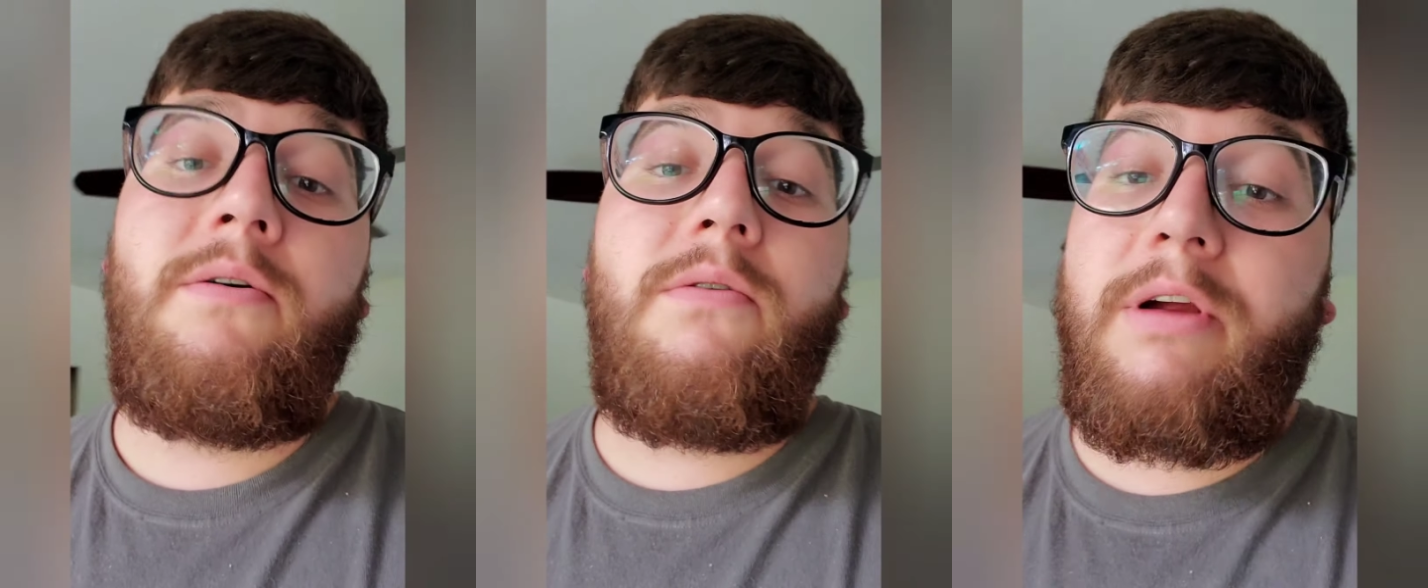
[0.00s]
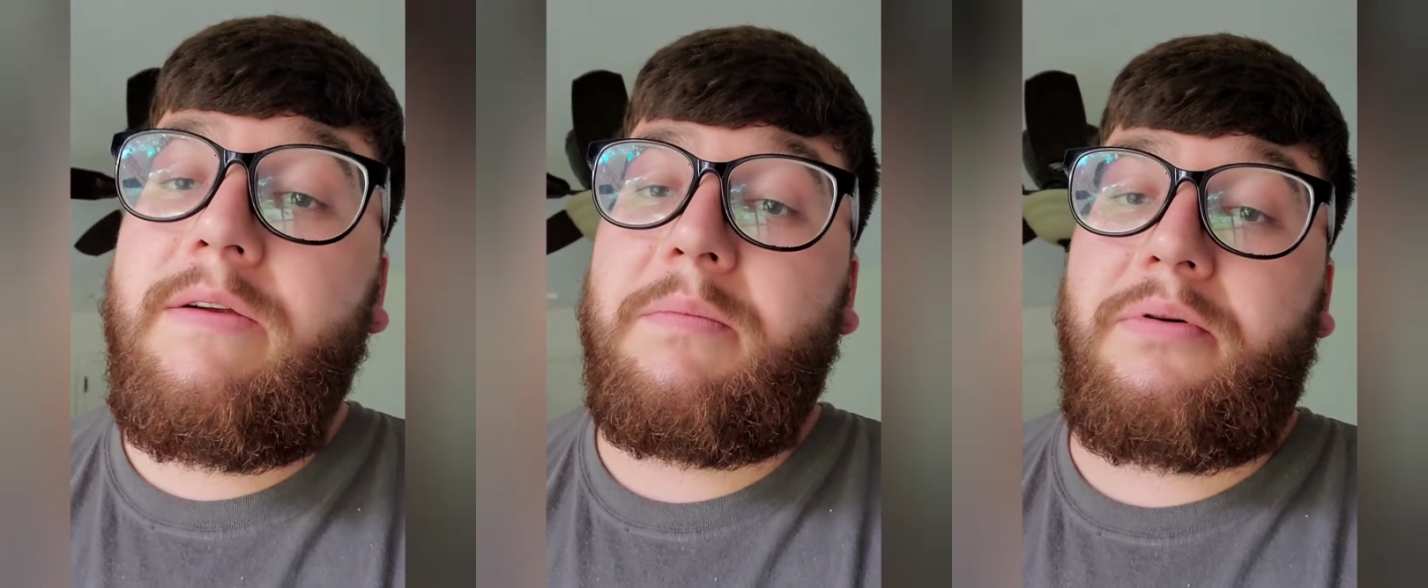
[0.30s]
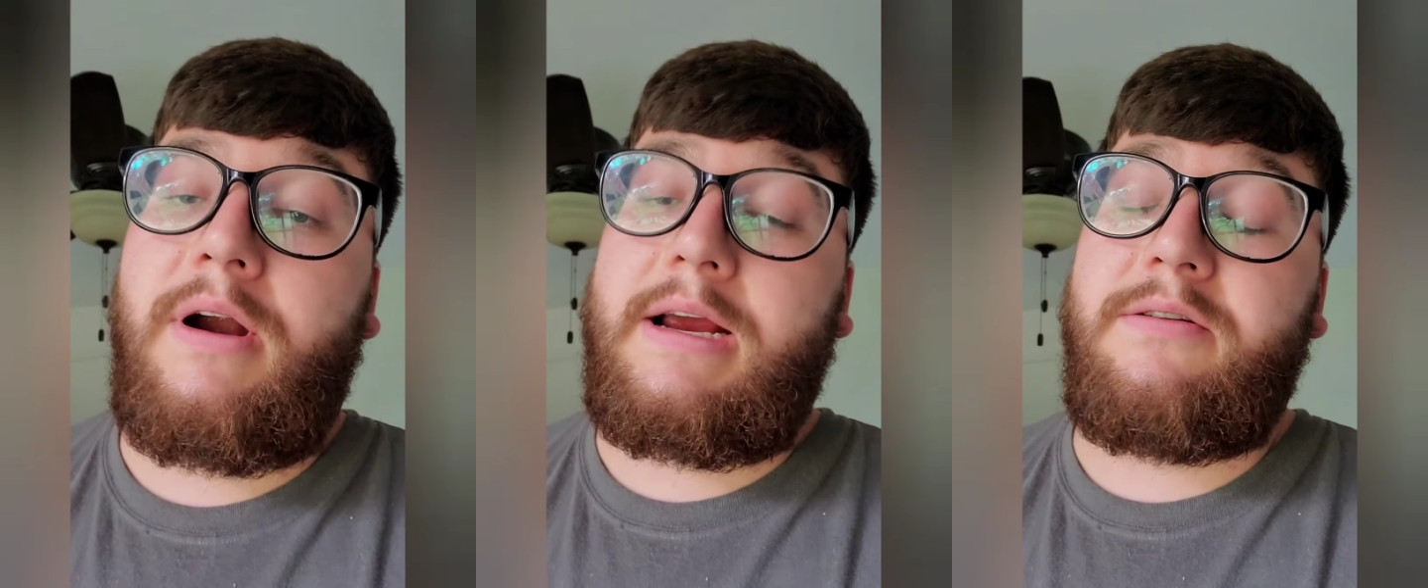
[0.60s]
or even
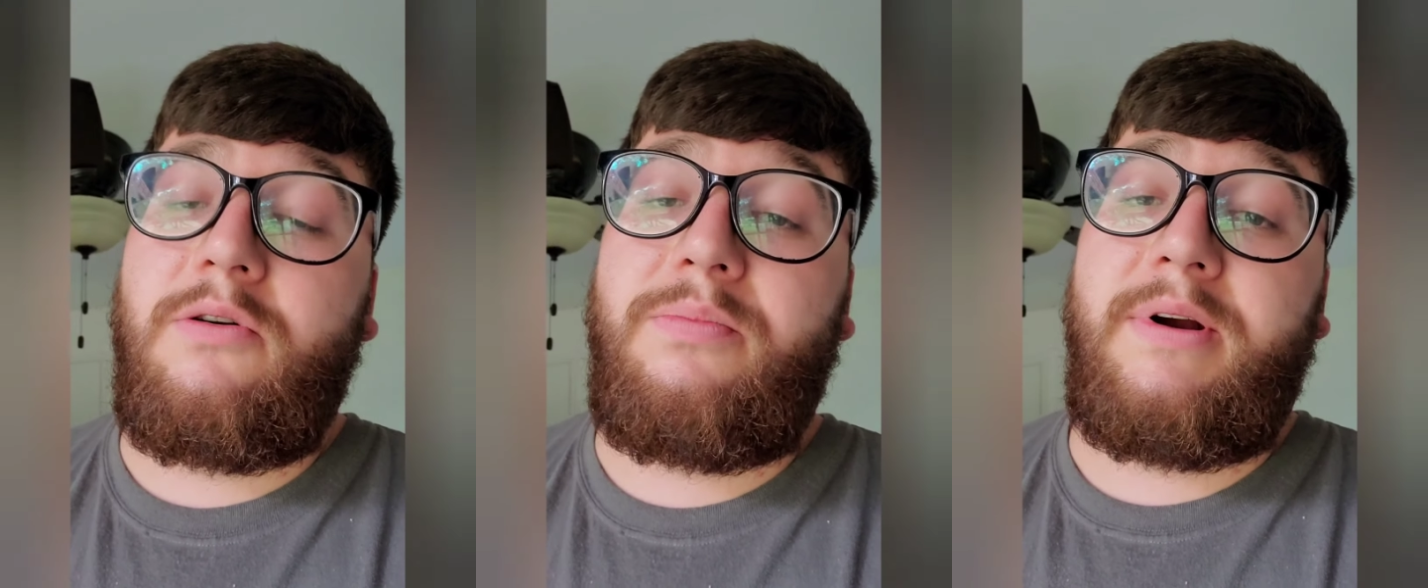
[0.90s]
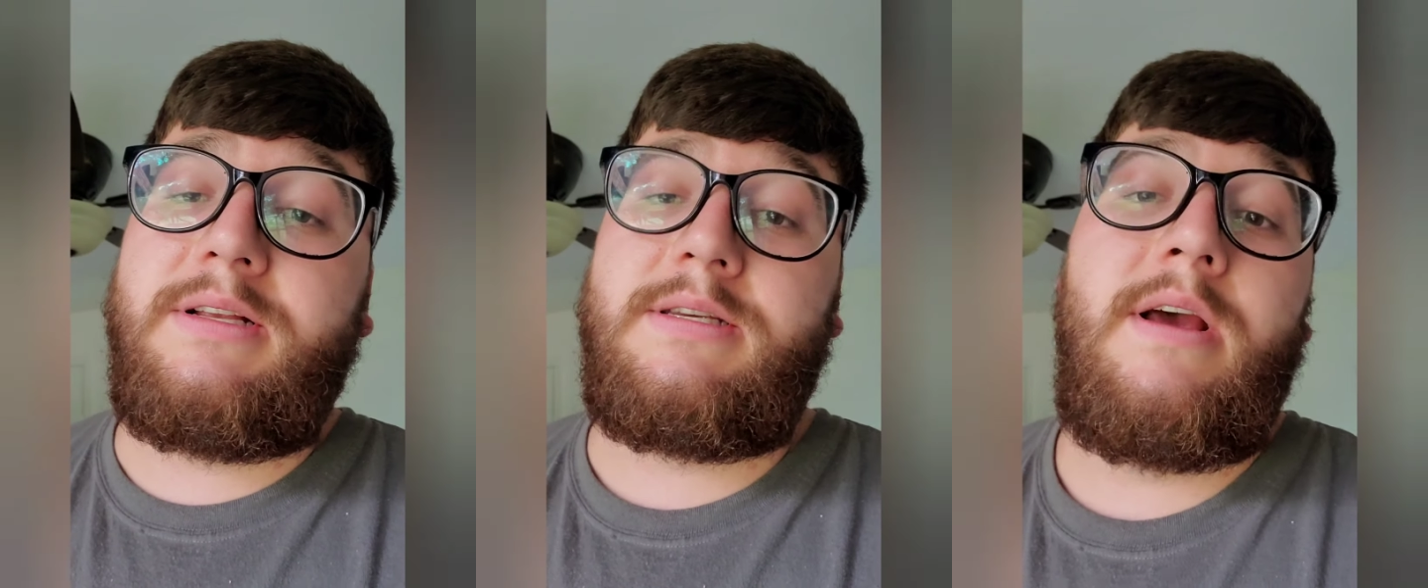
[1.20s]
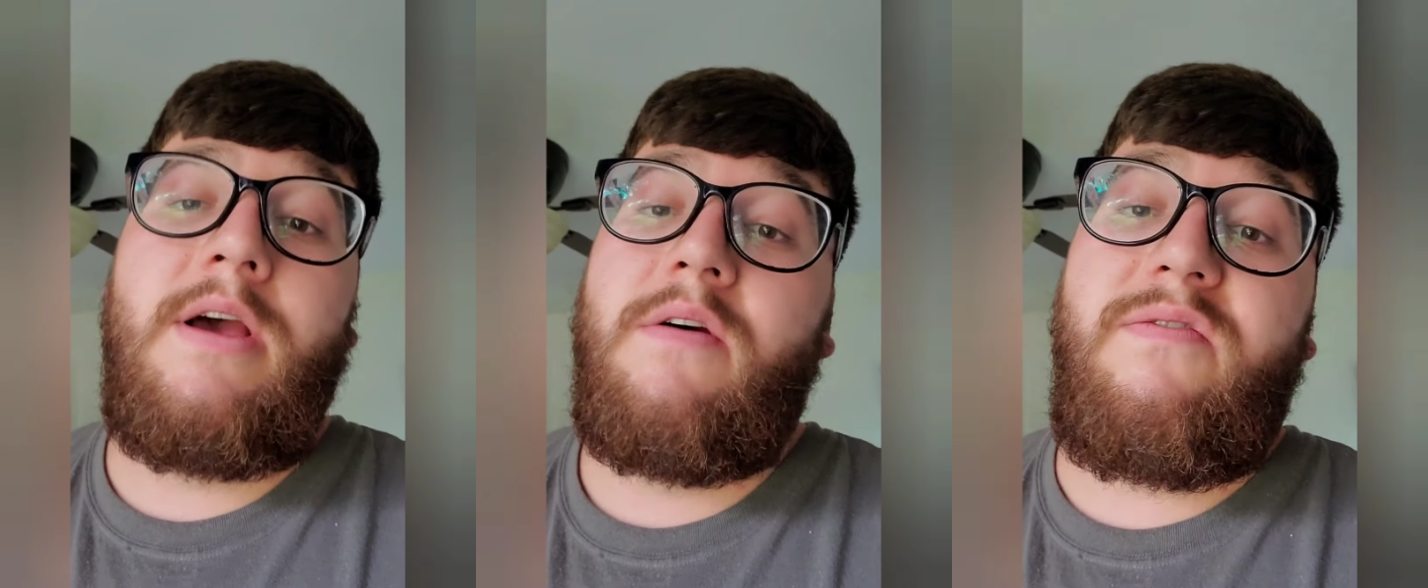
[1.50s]
practical prints
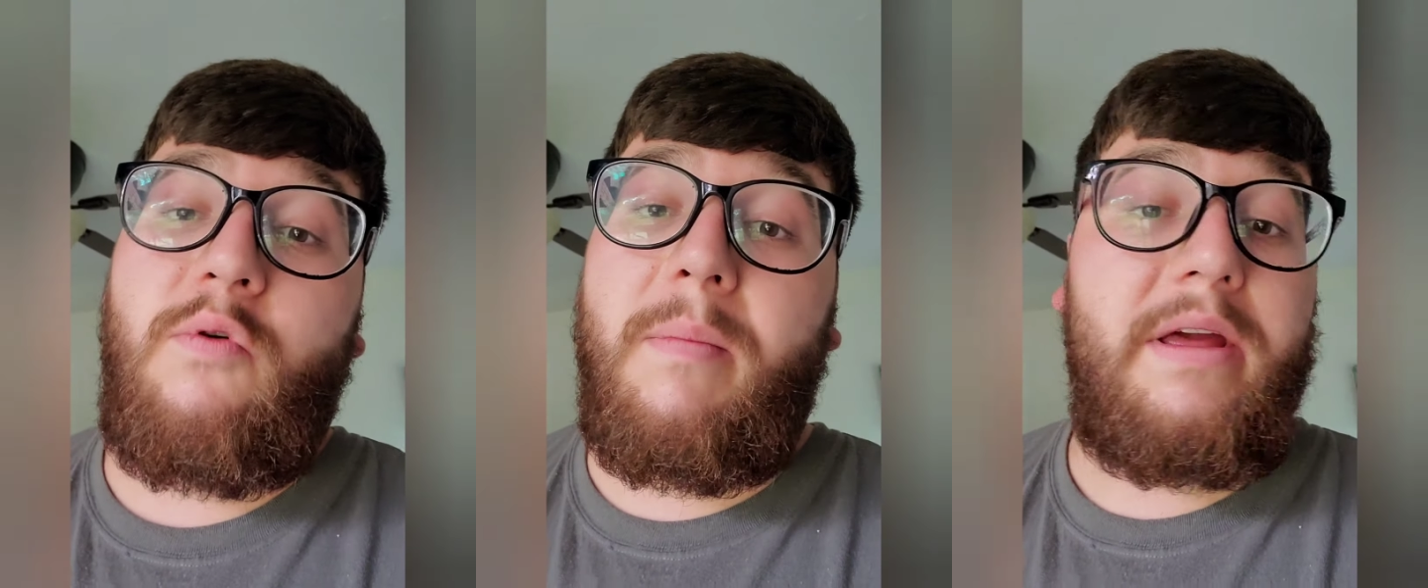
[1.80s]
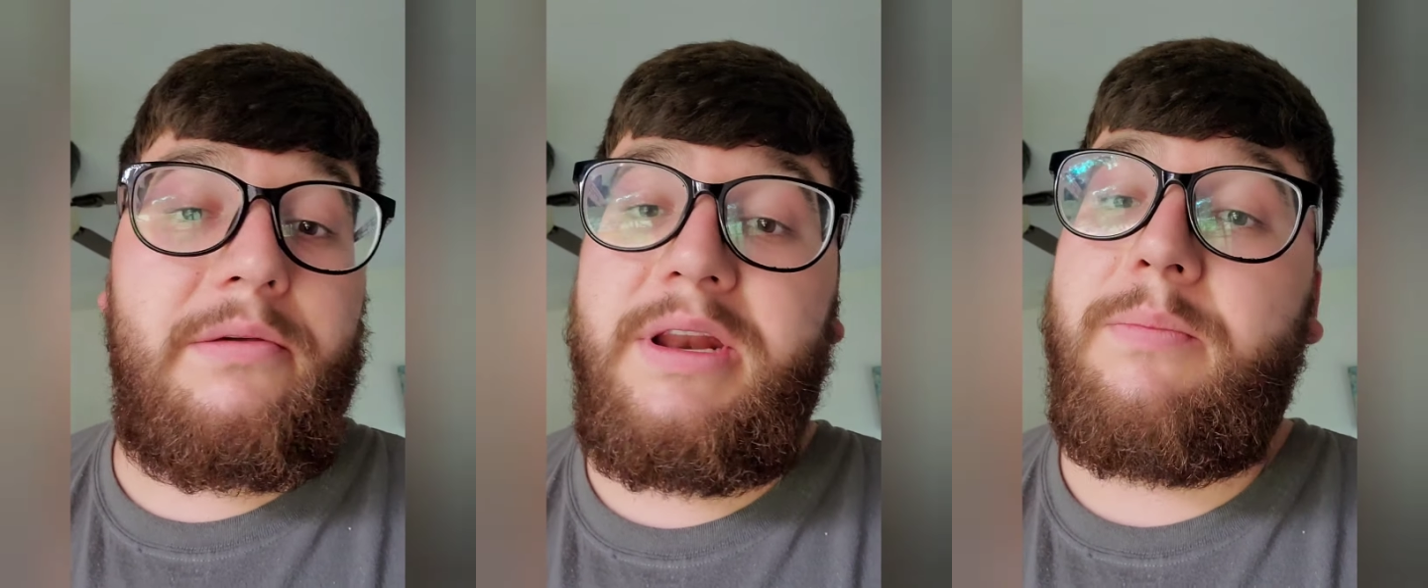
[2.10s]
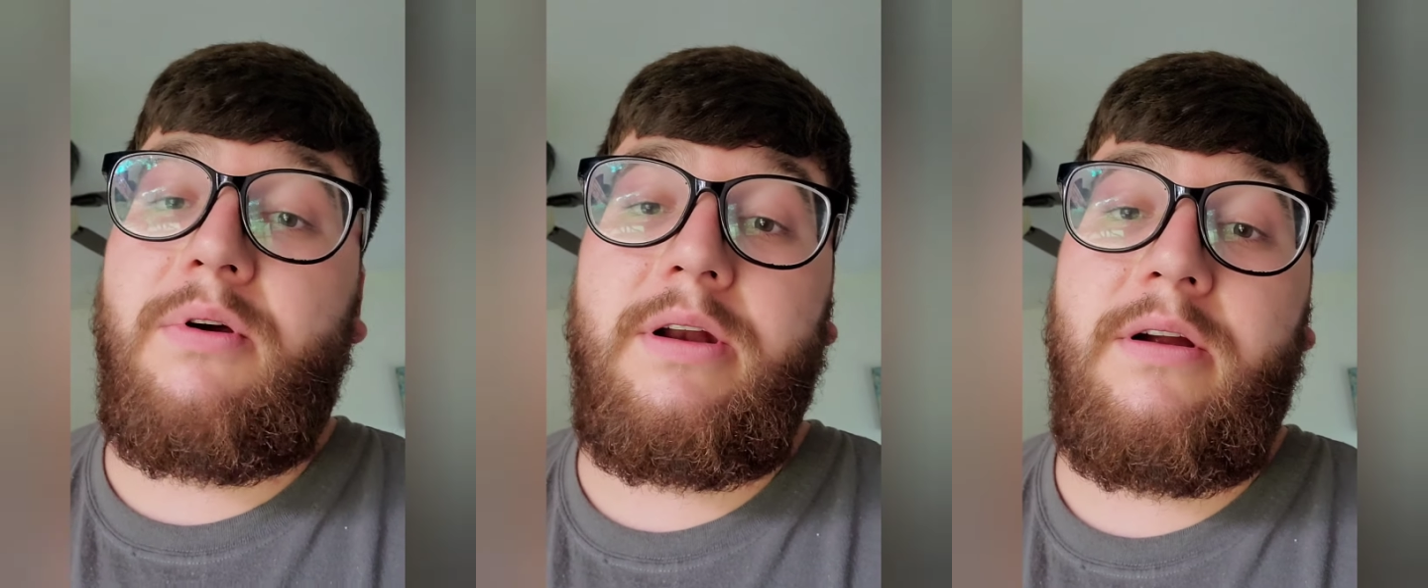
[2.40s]
for my
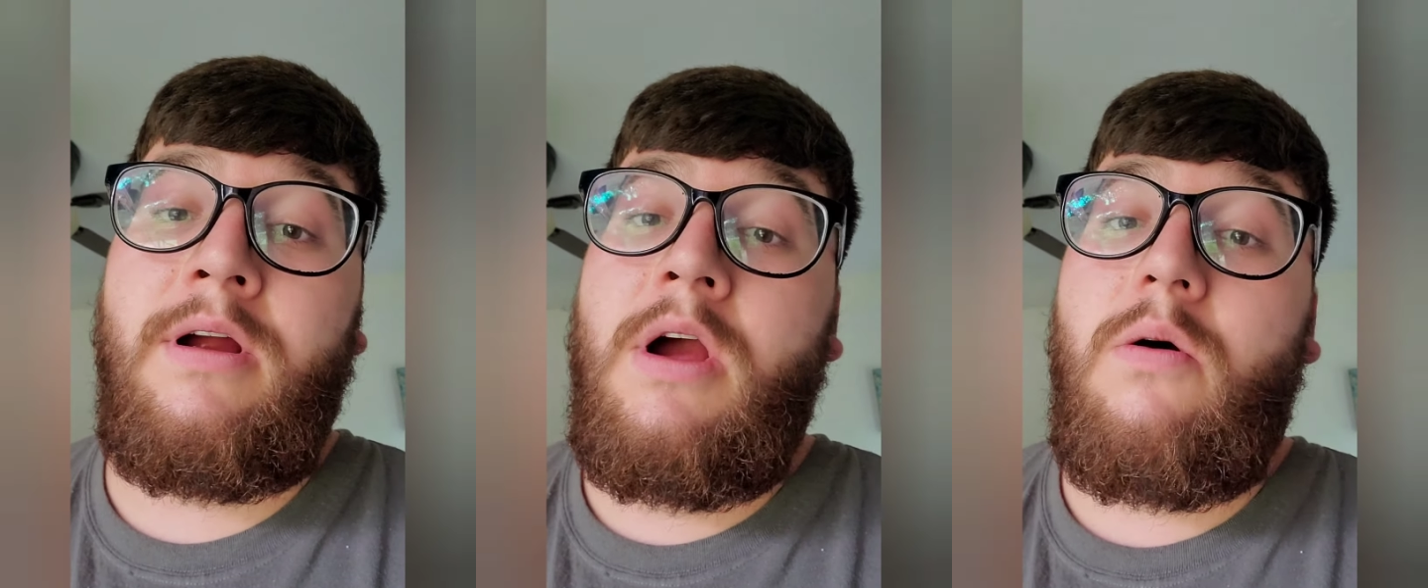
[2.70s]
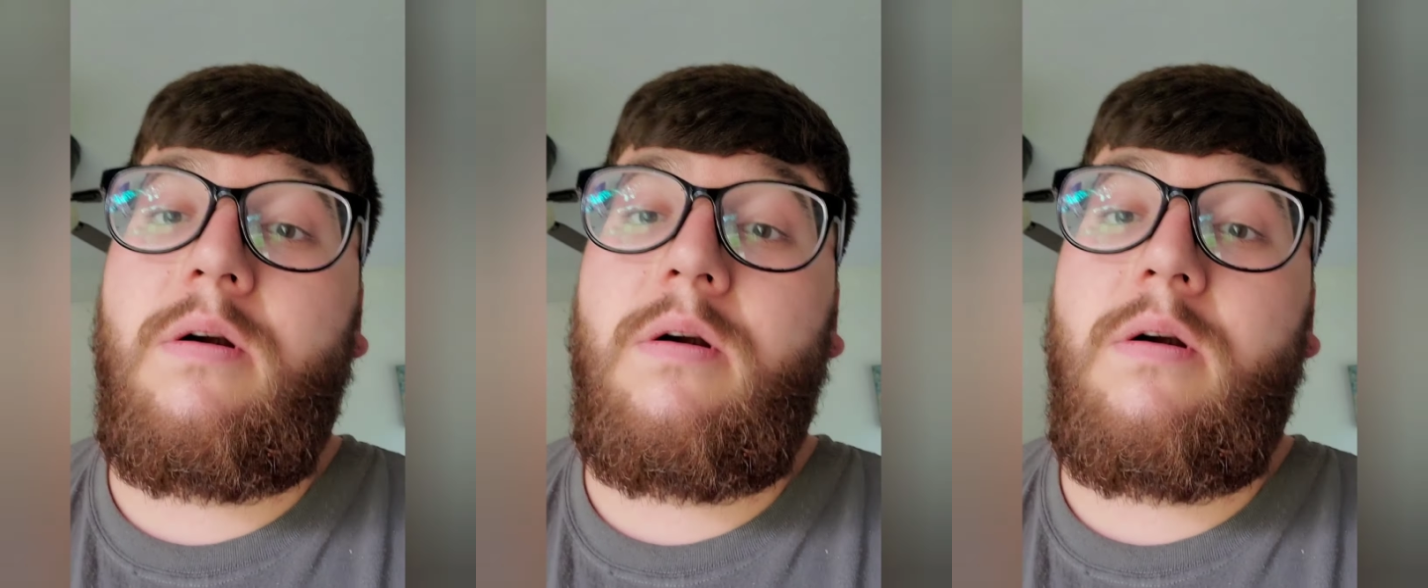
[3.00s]
3D printer